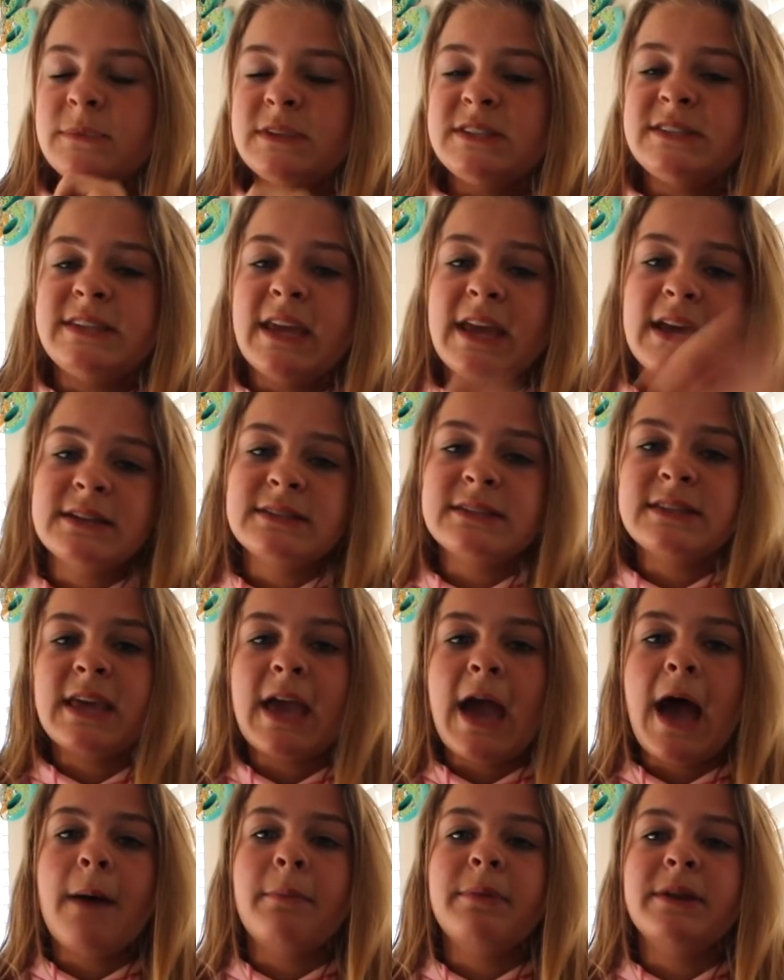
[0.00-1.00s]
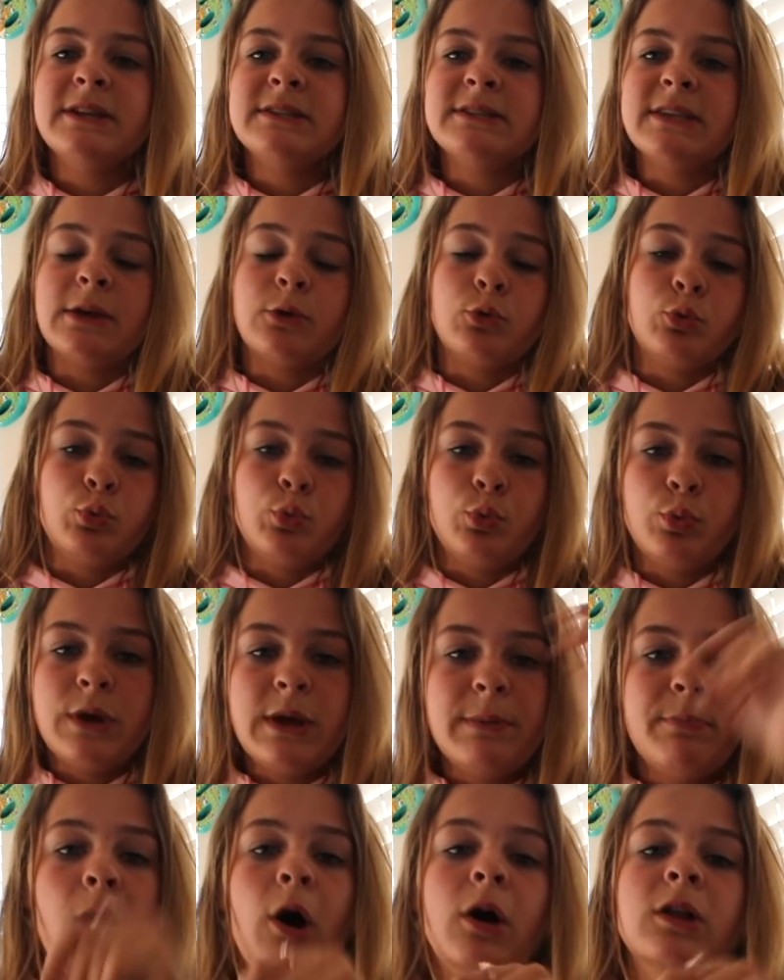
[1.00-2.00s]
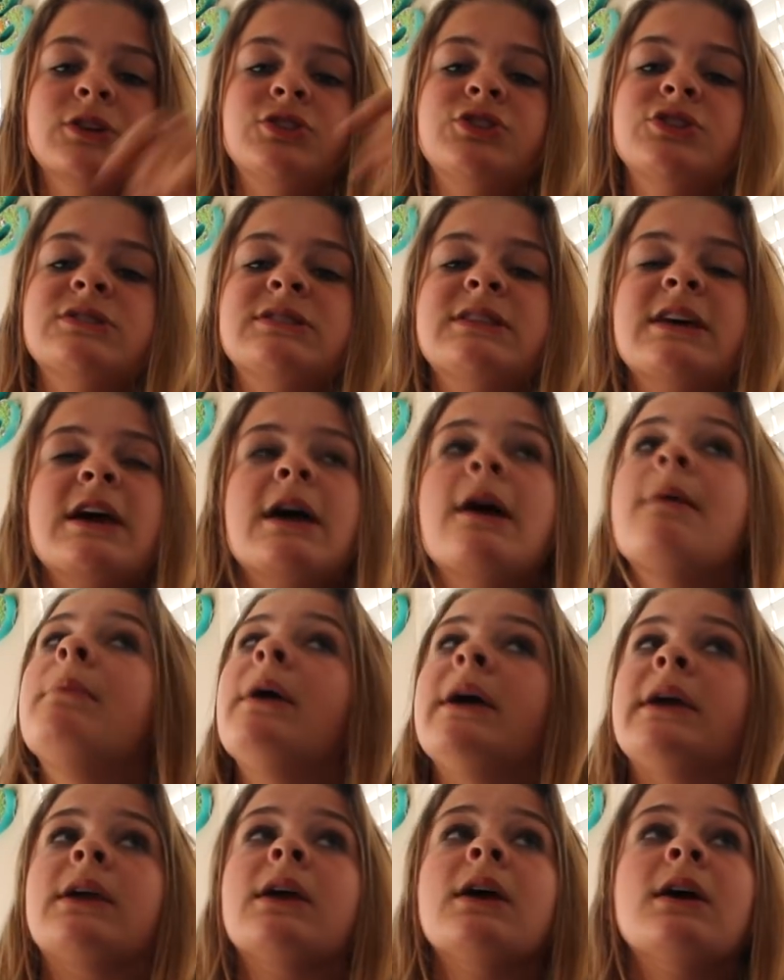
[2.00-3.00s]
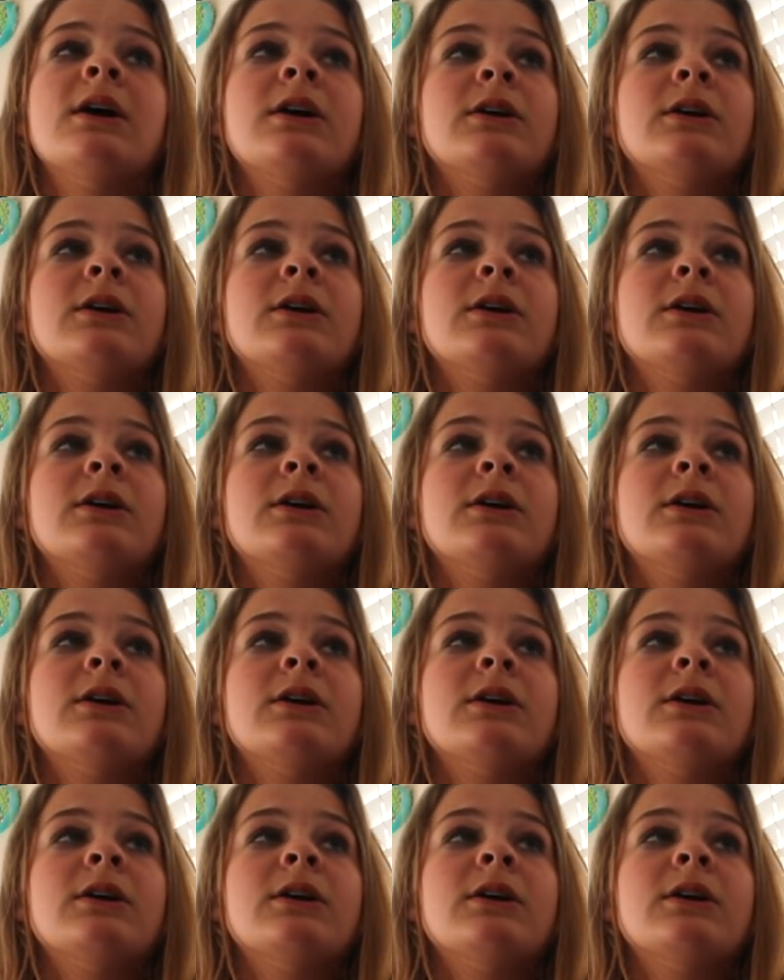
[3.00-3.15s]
Sands the cabinets, like repolishes them, like